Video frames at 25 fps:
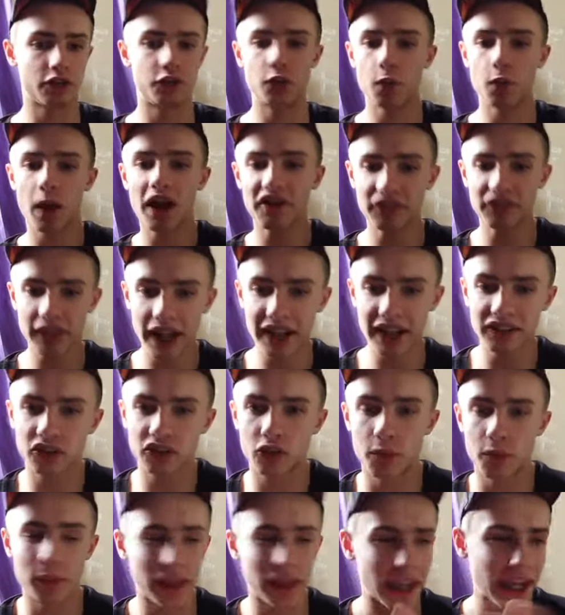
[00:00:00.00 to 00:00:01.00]
you have to add
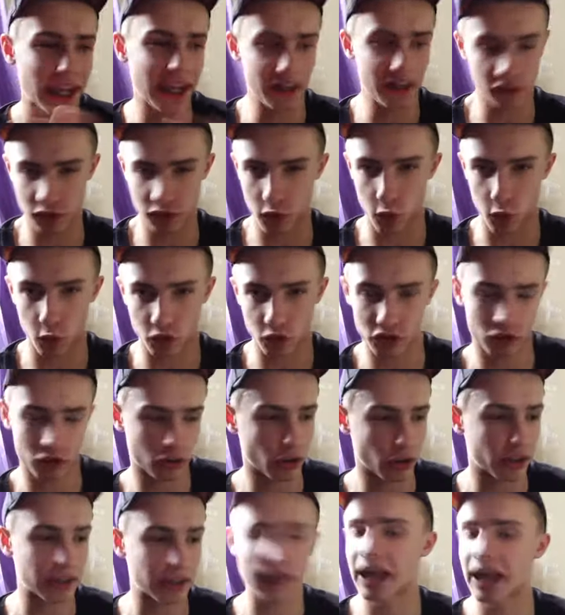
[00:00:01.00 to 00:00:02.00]
something in, of course.
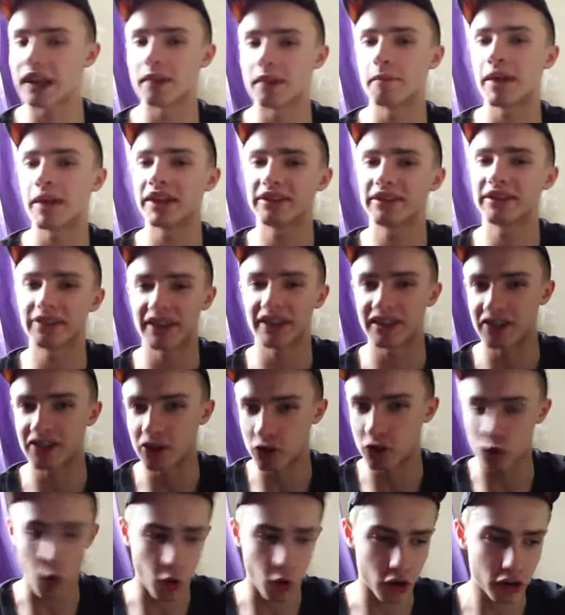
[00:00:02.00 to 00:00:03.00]
It's like an
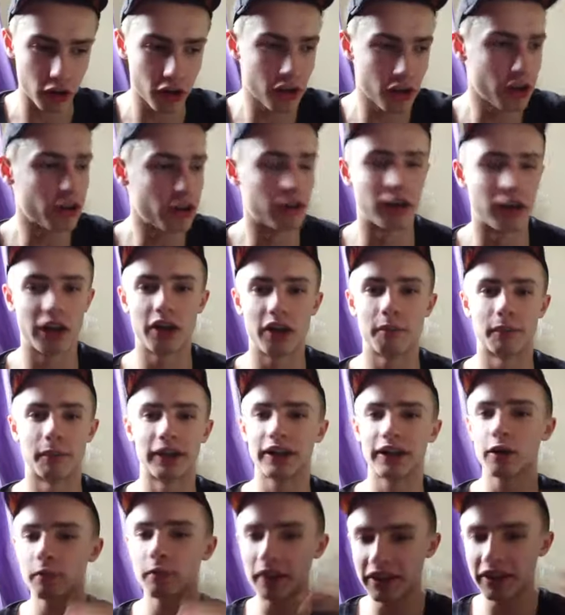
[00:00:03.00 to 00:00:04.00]
emaciated dog.
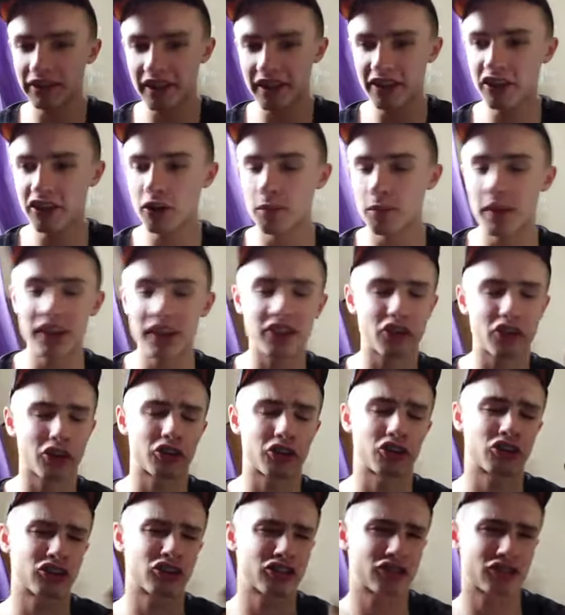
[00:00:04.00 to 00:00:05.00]
Now emaciated means
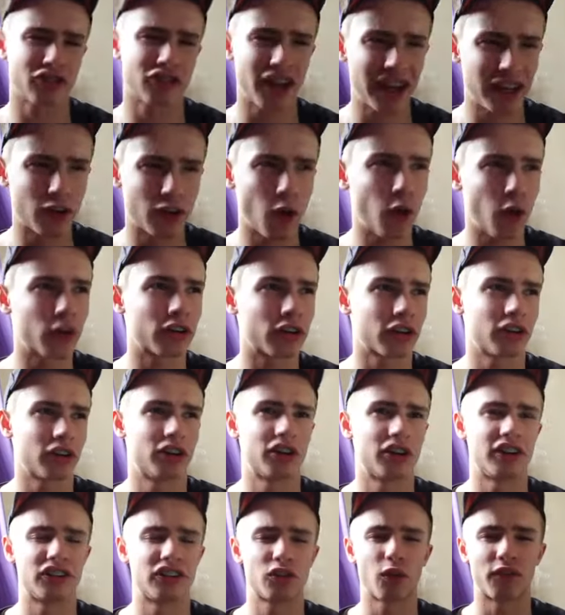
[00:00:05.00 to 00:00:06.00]
like a stray dog.
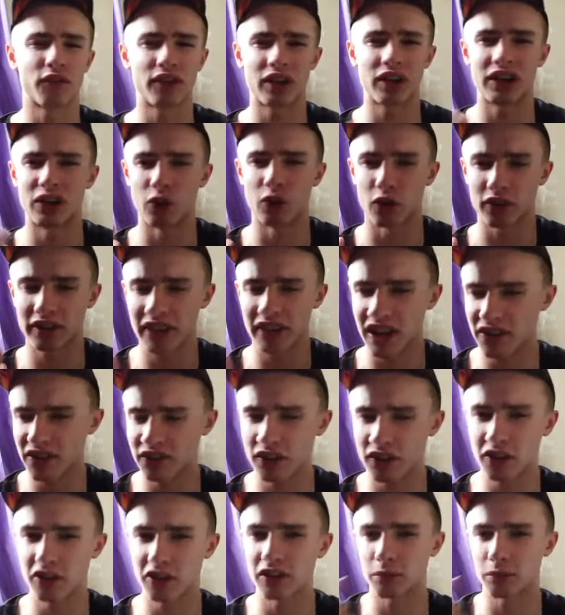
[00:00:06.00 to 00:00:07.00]
It's not very looked
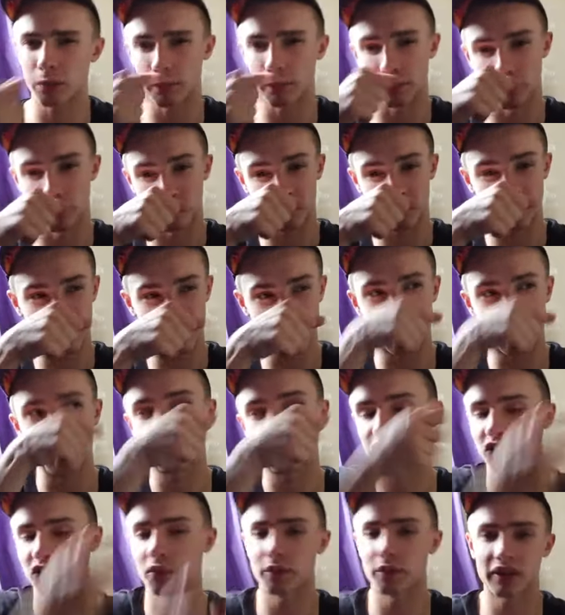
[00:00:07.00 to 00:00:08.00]
after, it's probably got
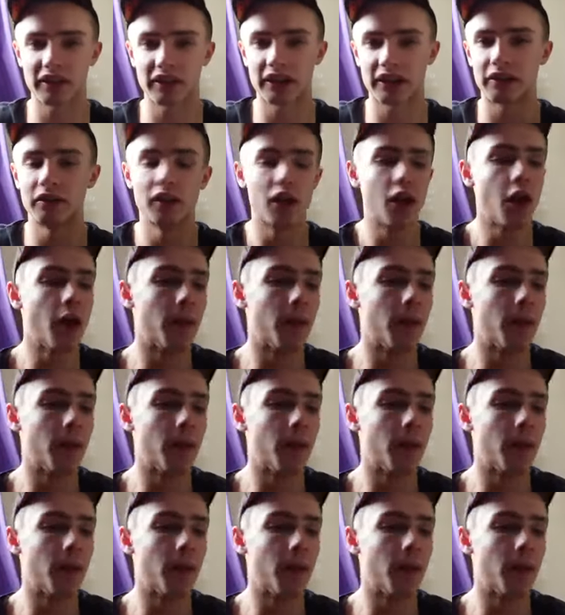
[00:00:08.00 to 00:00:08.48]
fleas or something like that.